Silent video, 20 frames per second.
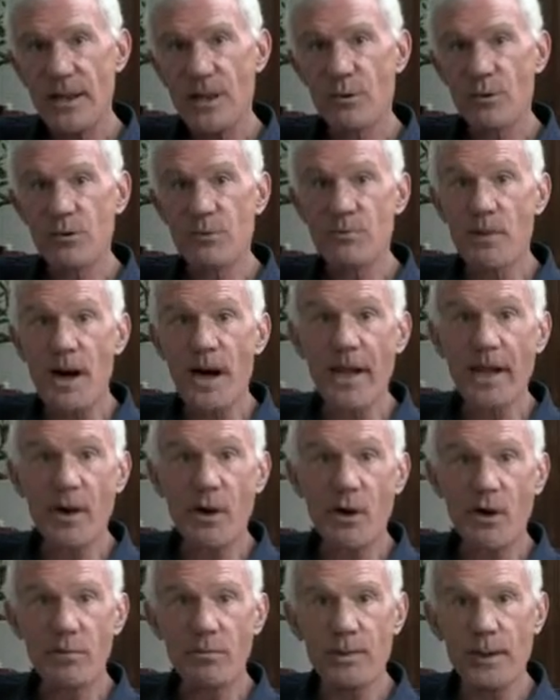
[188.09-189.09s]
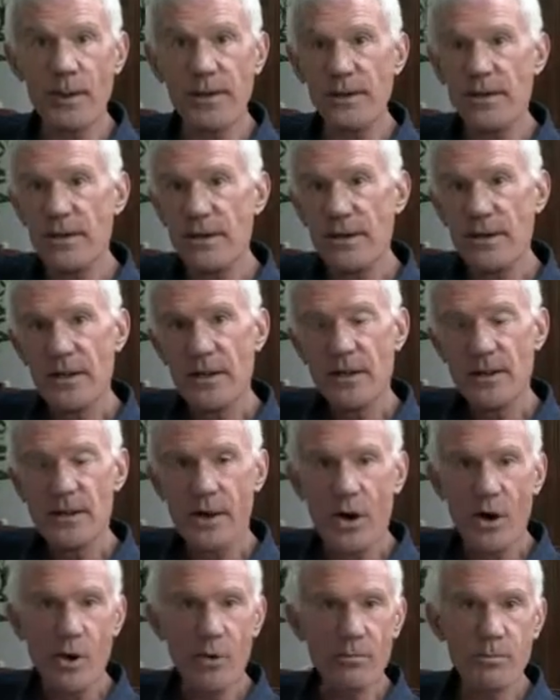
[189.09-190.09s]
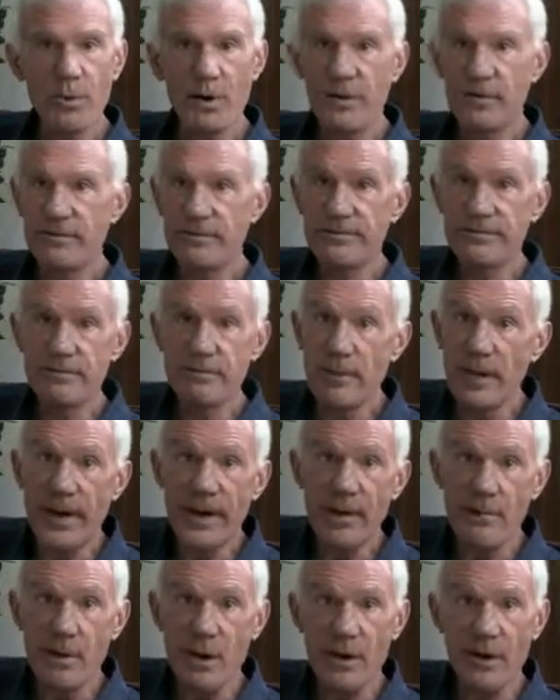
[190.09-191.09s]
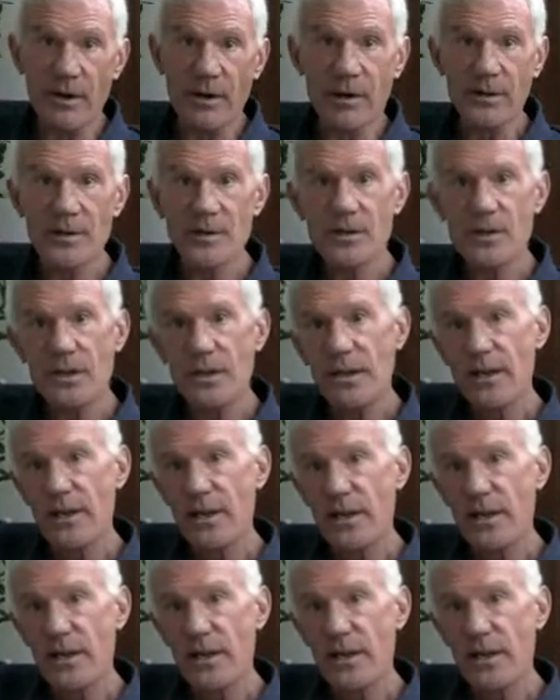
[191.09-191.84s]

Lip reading: It was my hope, and the hope of many Americans,